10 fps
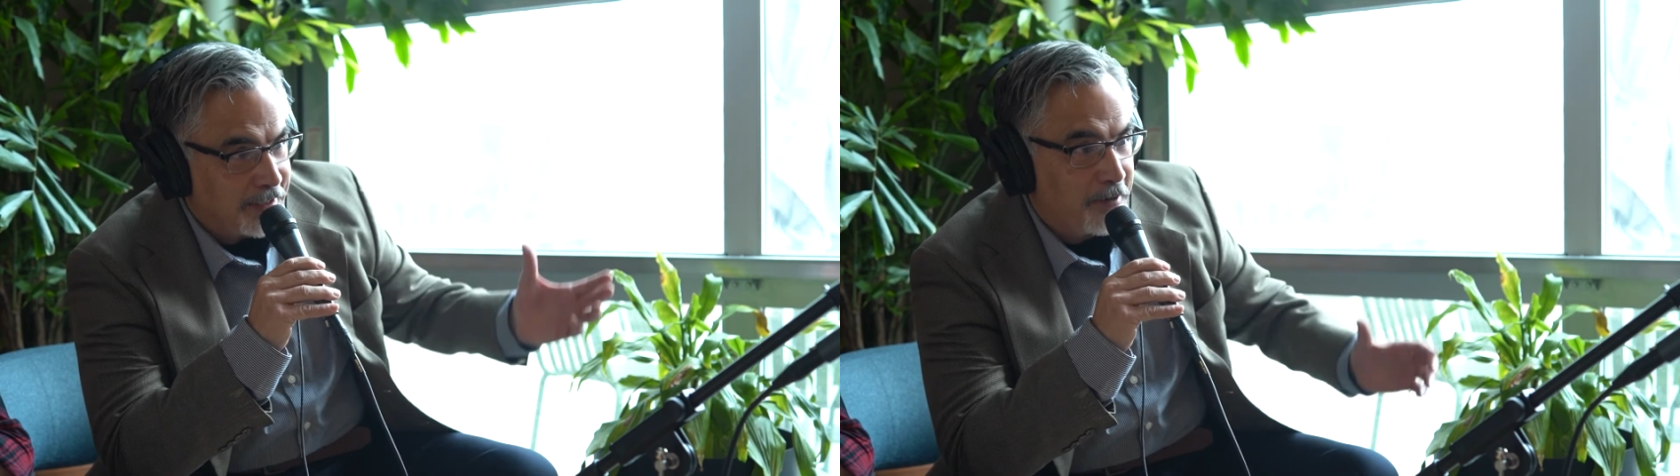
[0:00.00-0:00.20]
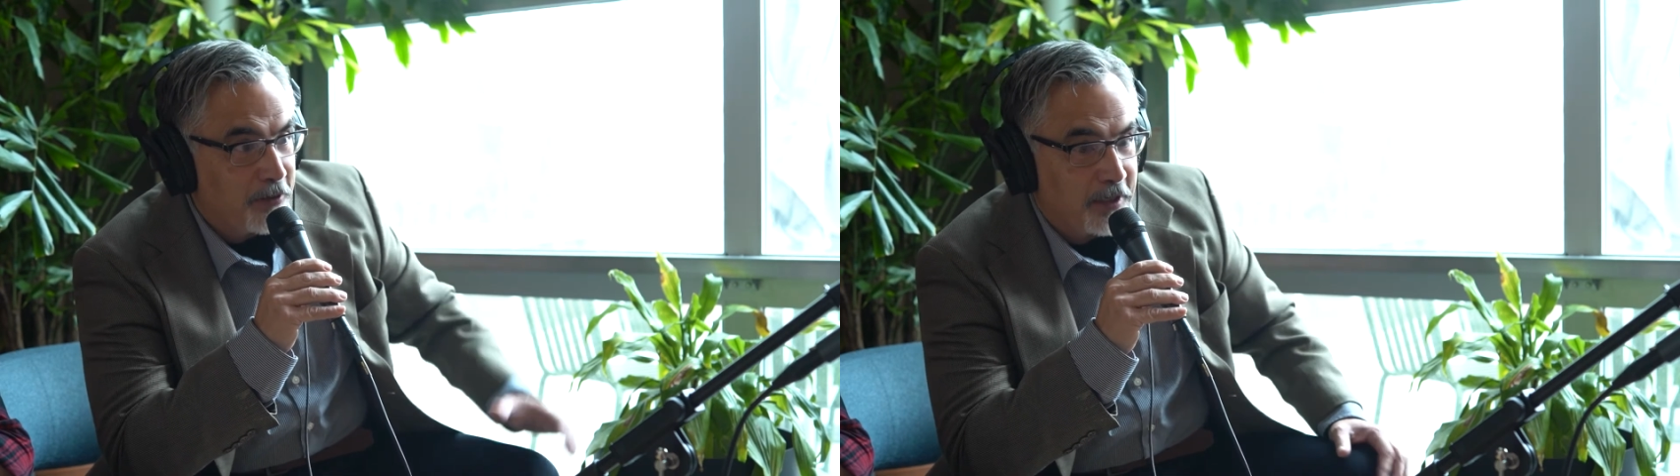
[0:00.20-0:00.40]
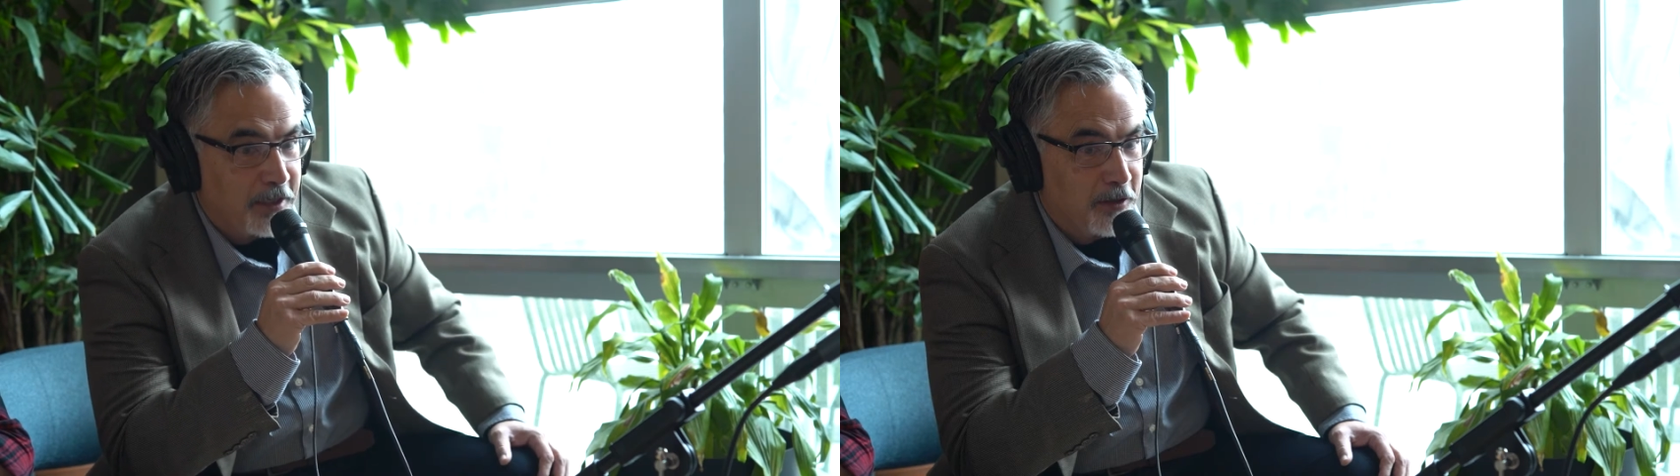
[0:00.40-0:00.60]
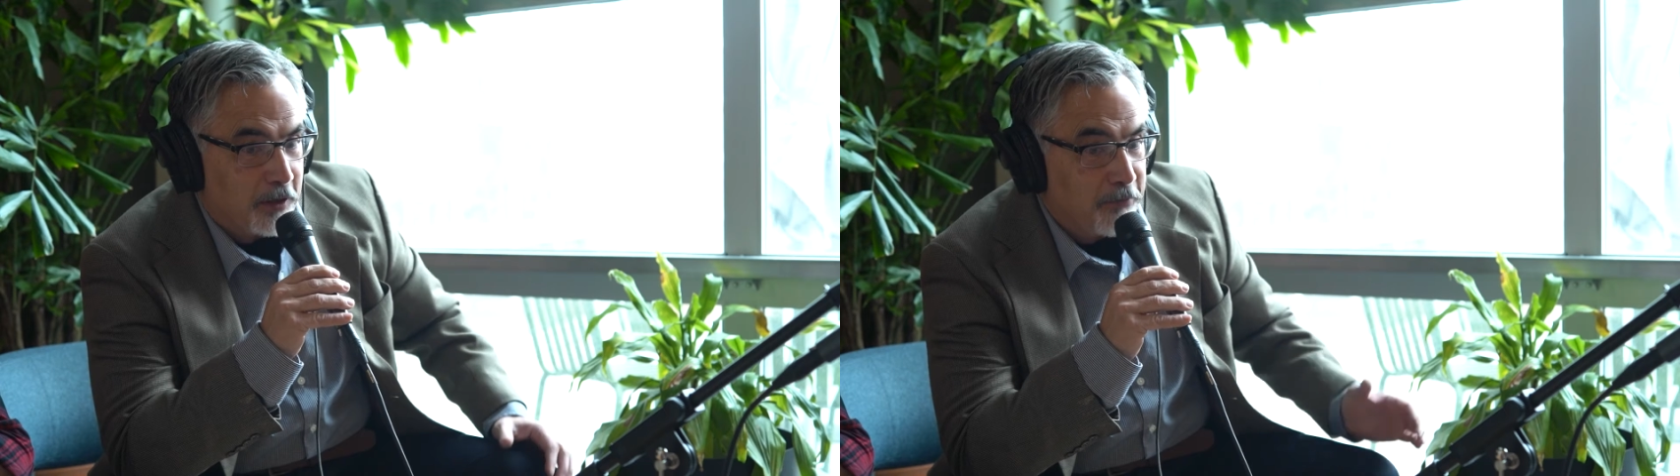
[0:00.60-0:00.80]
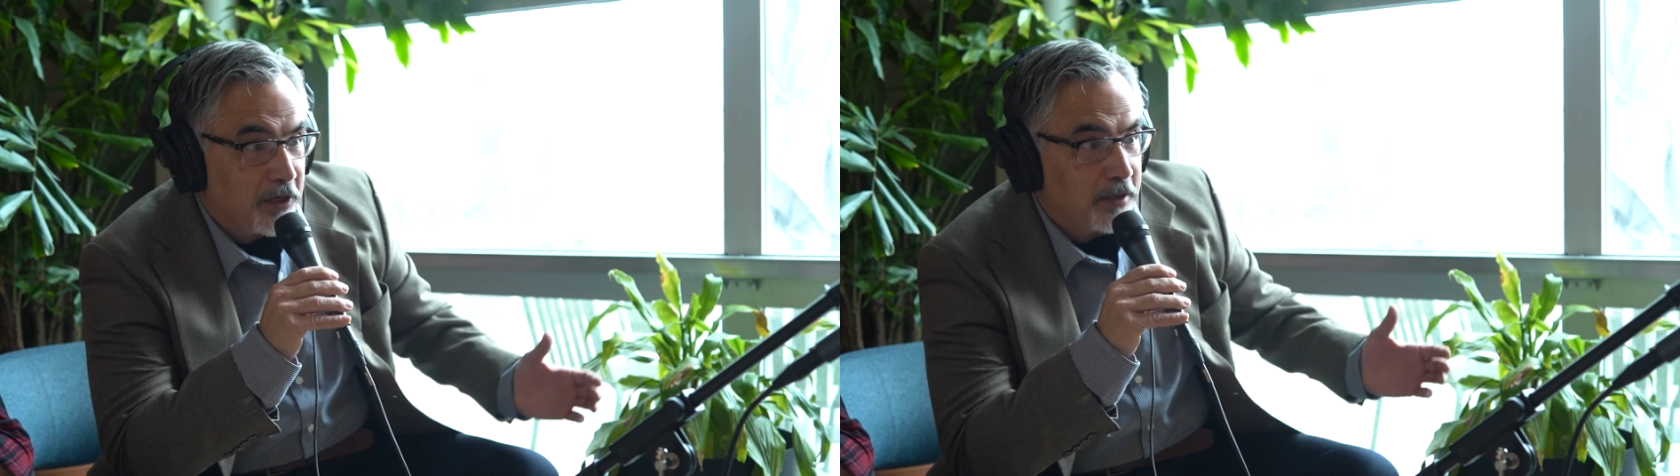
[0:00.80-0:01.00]
Even
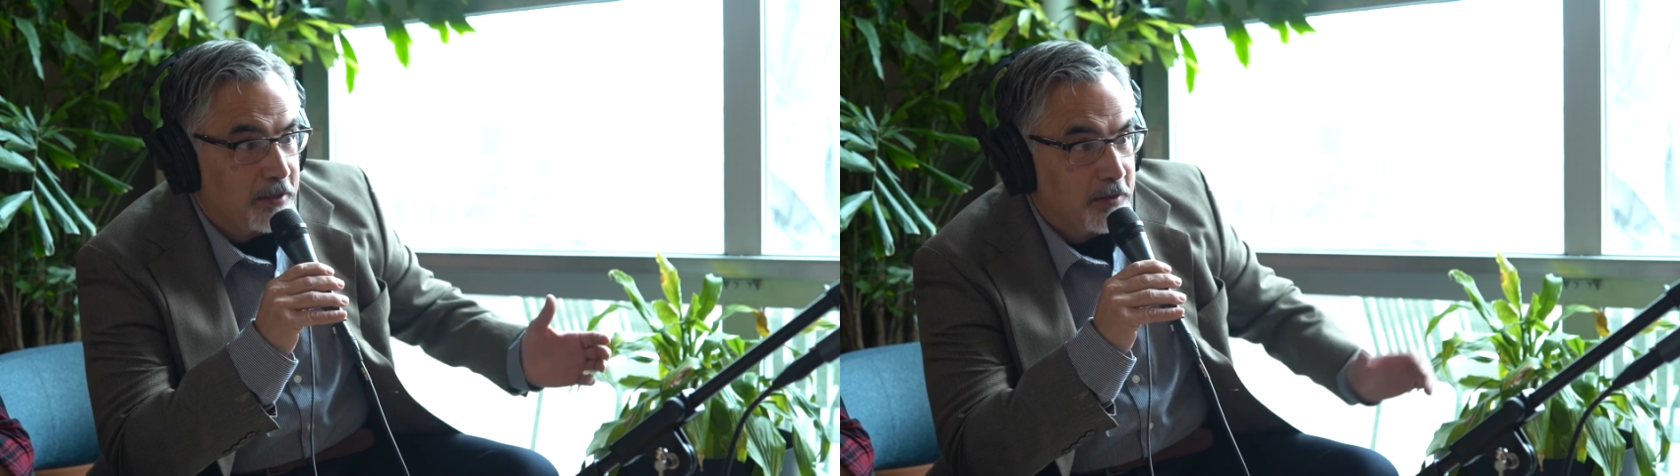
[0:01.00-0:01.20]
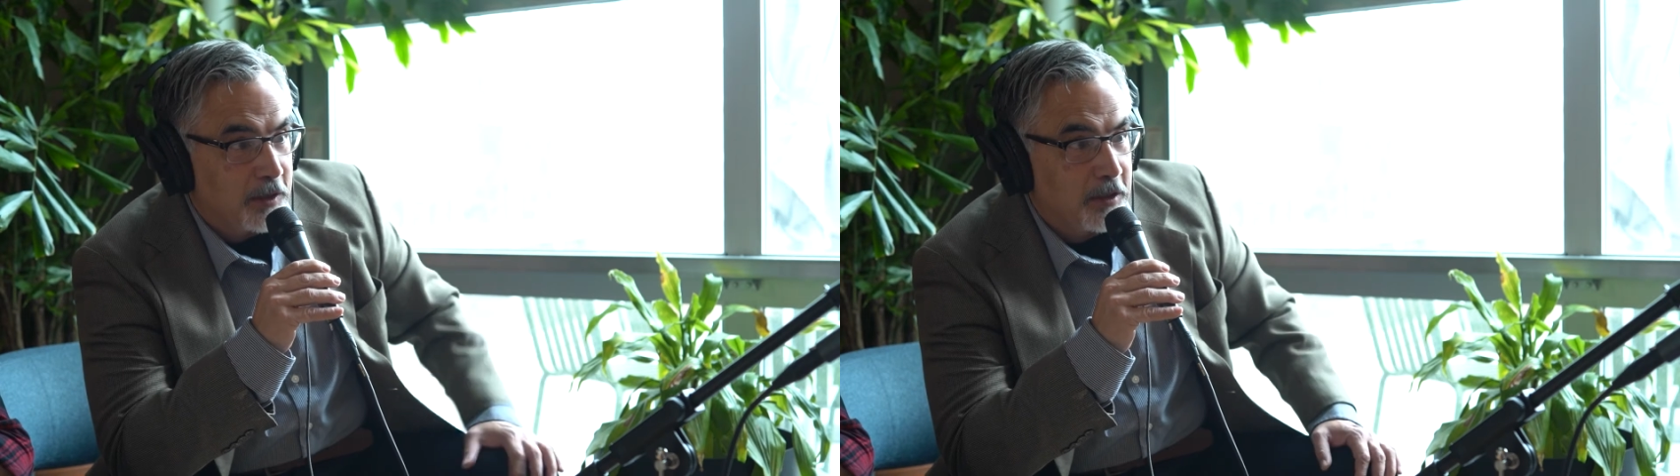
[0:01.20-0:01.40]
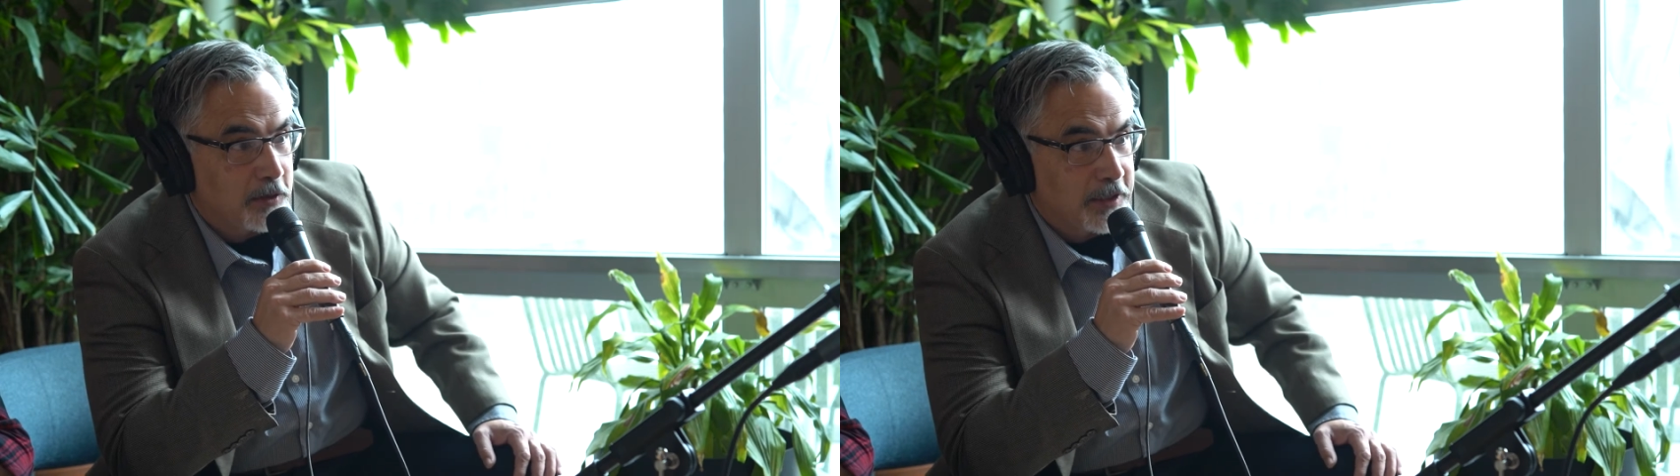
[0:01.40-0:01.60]
in